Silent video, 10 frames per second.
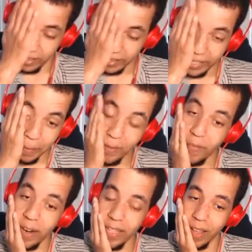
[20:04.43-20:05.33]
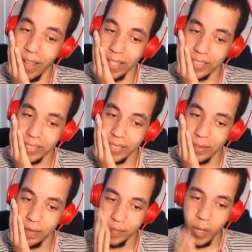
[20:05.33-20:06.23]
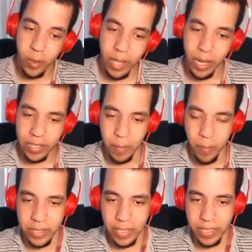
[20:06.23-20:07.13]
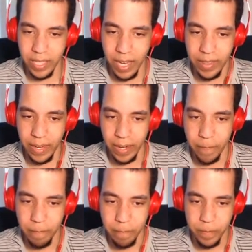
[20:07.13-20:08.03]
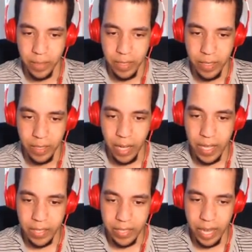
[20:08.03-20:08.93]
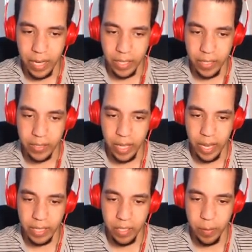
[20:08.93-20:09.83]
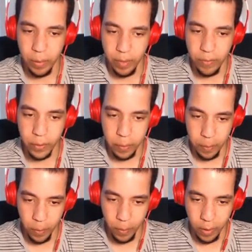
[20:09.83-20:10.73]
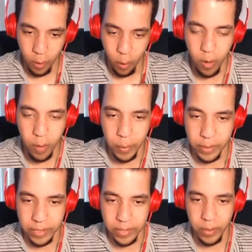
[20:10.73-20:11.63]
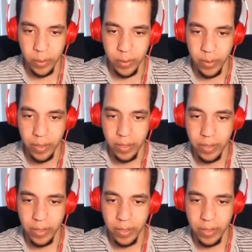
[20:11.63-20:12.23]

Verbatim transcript: I can't believe we've already lost. Oh, yuck, someone's inside there. God, this is tight, good and tight. Can you believe those people? What a horrible thing to do.